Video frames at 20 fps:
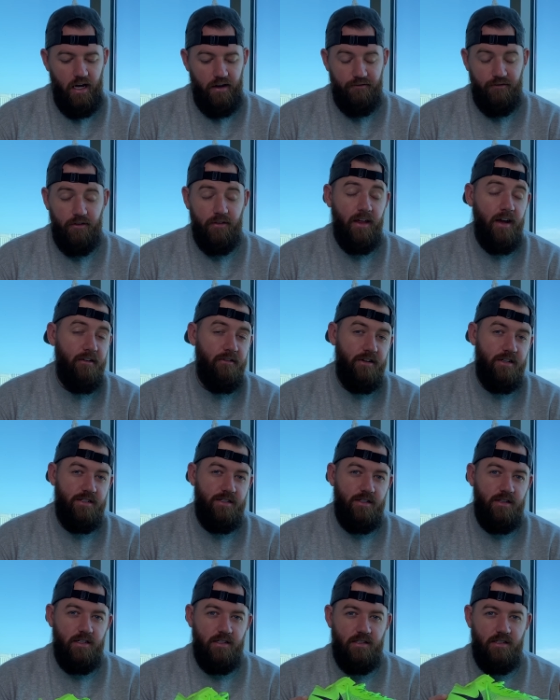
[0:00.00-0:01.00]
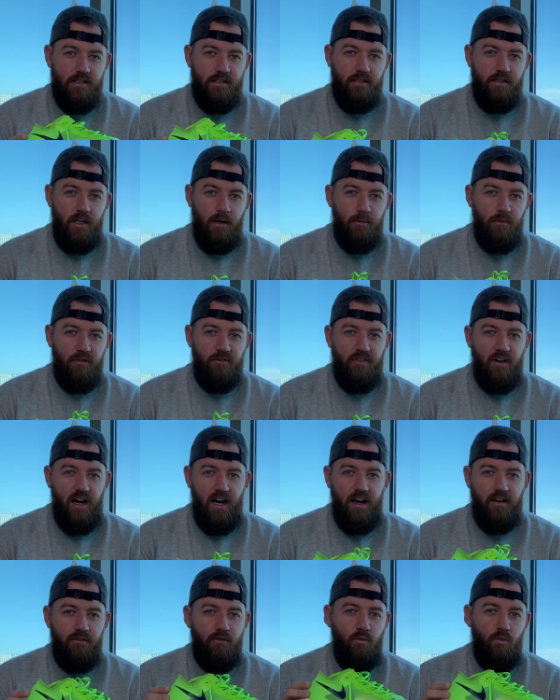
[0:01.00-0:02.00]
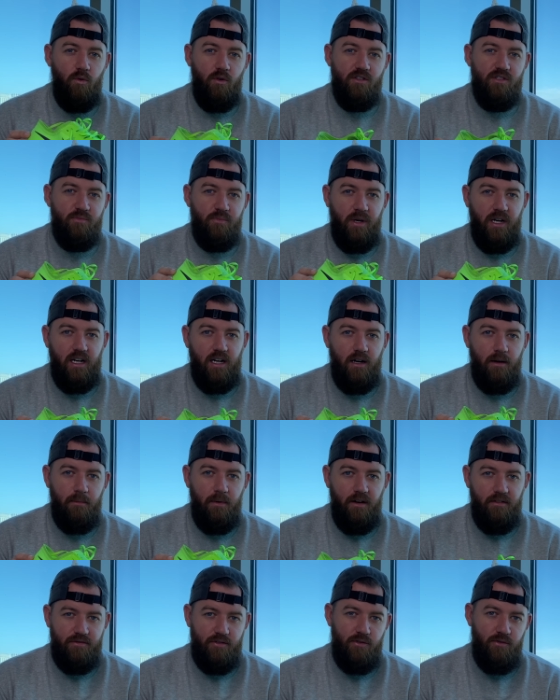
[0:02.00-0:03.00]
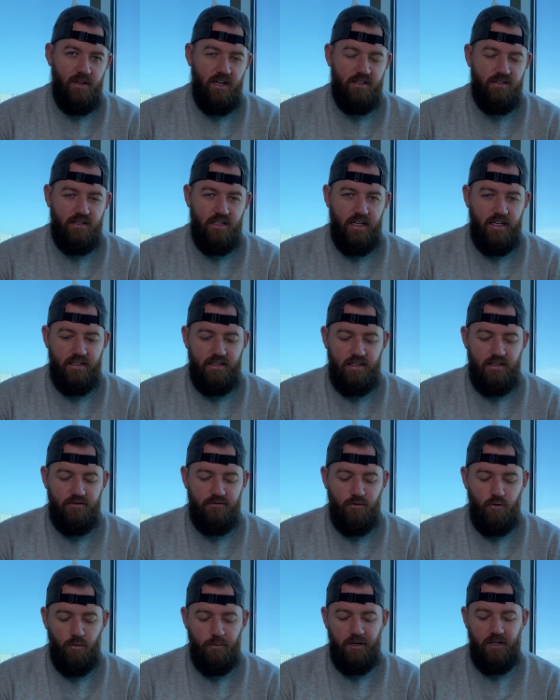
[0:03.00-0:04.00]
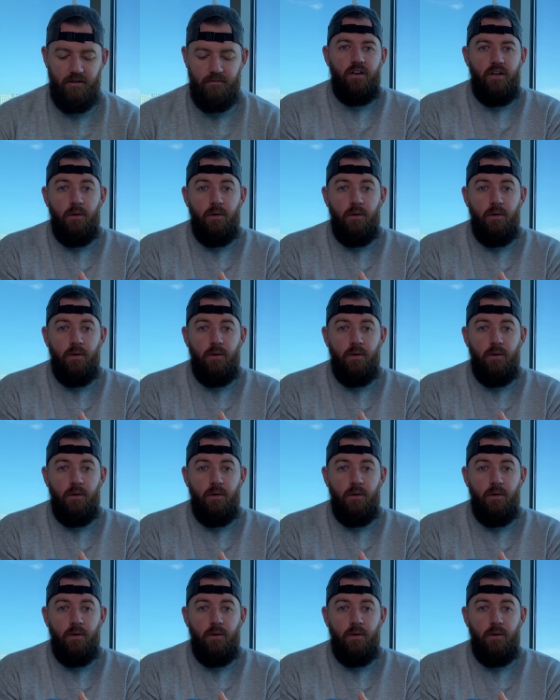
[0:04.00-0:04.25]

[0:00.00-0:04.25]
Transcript: and for that reason, this is number 5 worst pickup of 2019 for me.